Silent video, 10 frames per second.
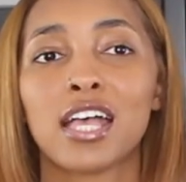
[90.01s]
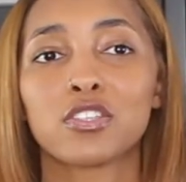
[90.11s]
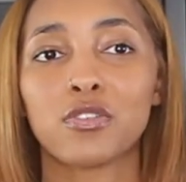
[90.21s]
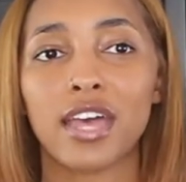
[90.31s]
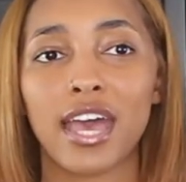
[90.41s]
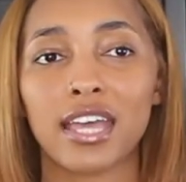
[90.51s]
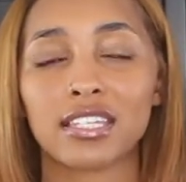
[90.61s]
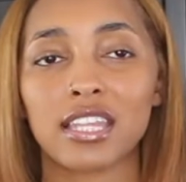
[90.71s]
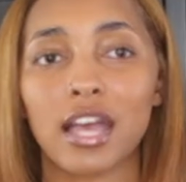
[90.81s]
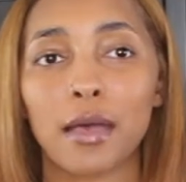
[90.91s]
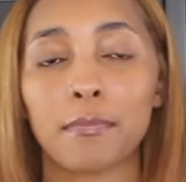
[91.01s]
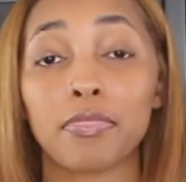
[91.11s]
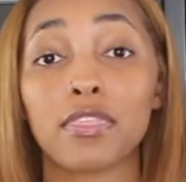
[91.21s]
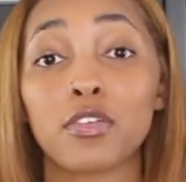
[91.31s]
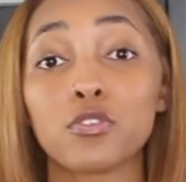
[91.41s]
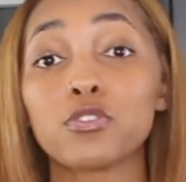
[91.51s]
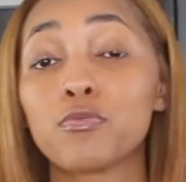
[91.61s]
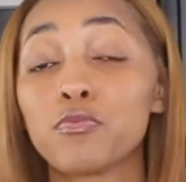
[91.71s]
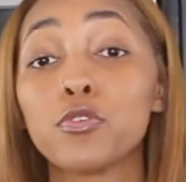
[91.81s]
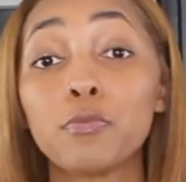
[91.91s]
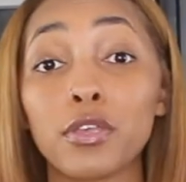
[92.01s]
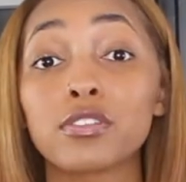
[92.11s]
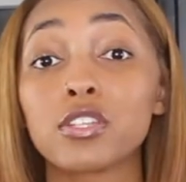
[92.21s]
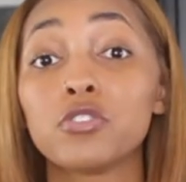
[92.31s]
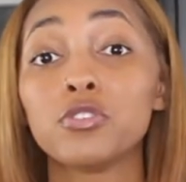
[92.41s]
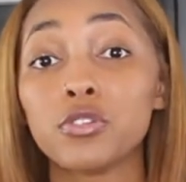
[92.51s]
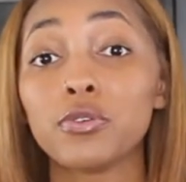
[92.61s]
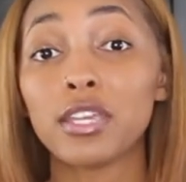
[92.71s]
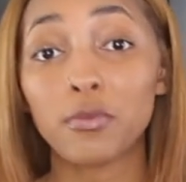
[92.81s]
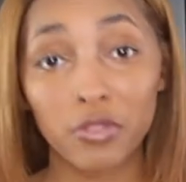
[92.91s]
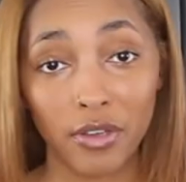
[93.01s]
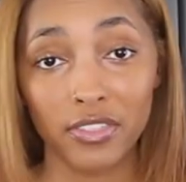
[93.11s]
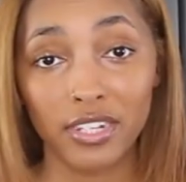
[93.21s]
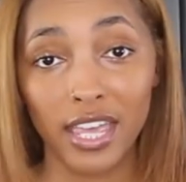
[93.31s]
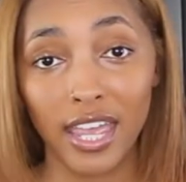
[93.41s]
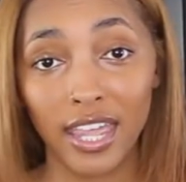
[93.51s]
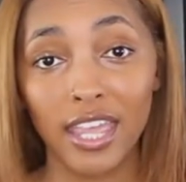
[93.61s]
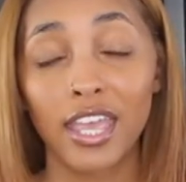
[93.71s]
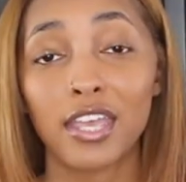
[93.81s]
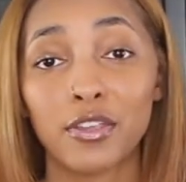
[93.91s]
so that um, those few meals that you do eat throughout the day,